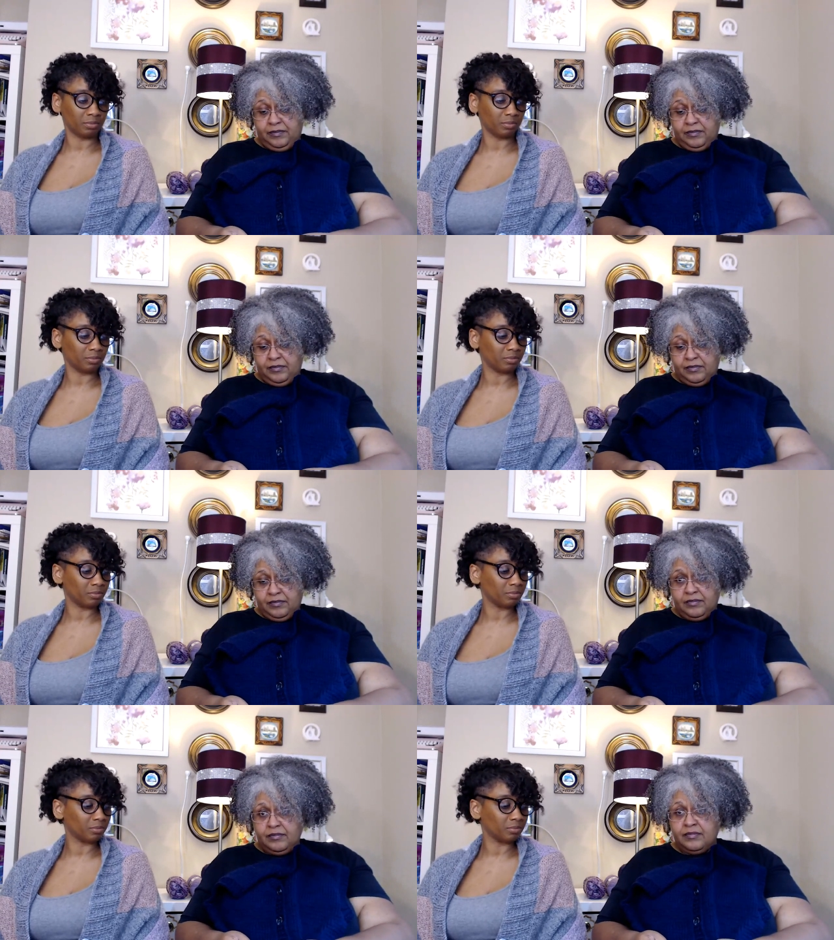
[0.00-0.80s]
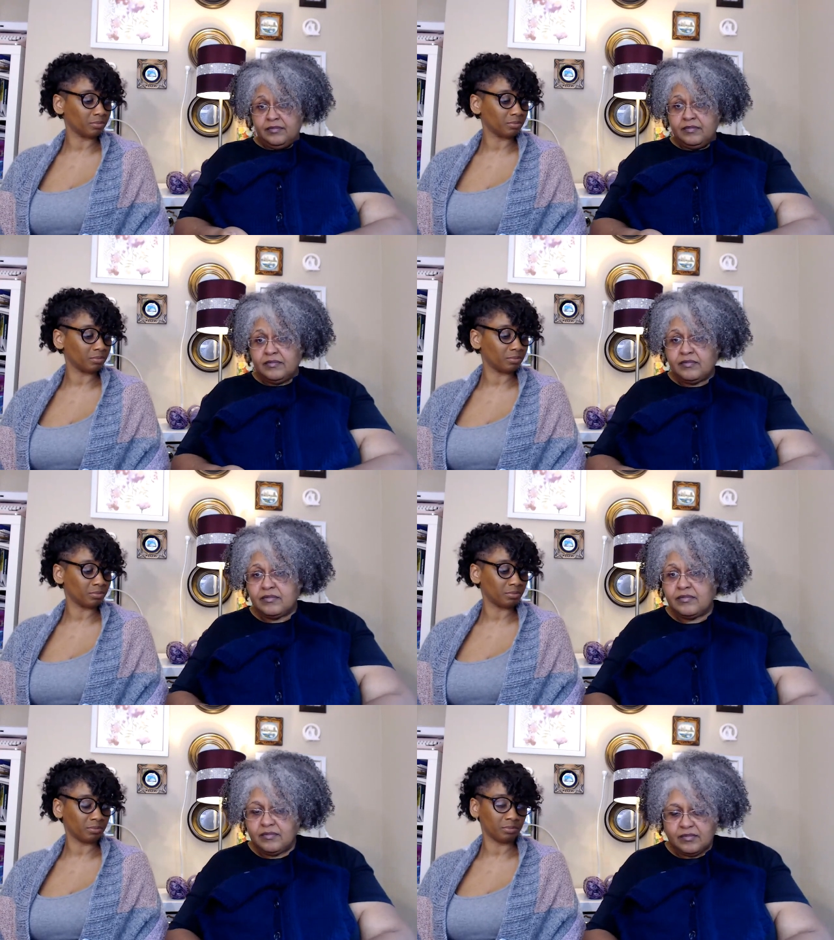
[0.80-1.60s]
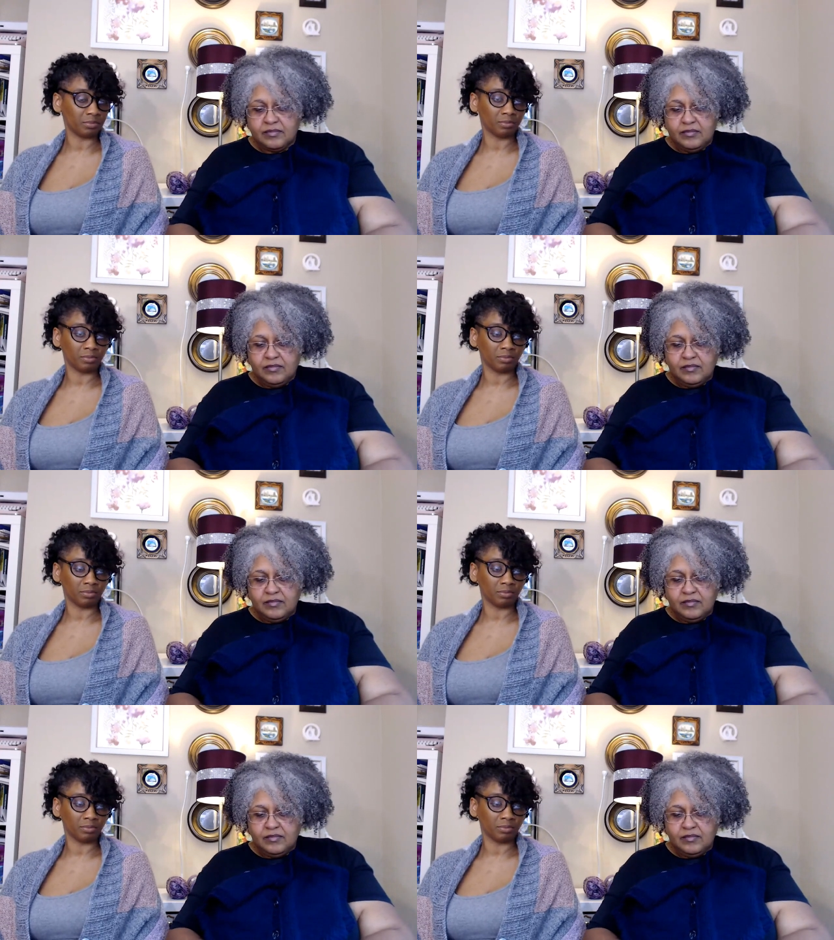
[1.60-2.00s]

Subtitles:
(no one is talking)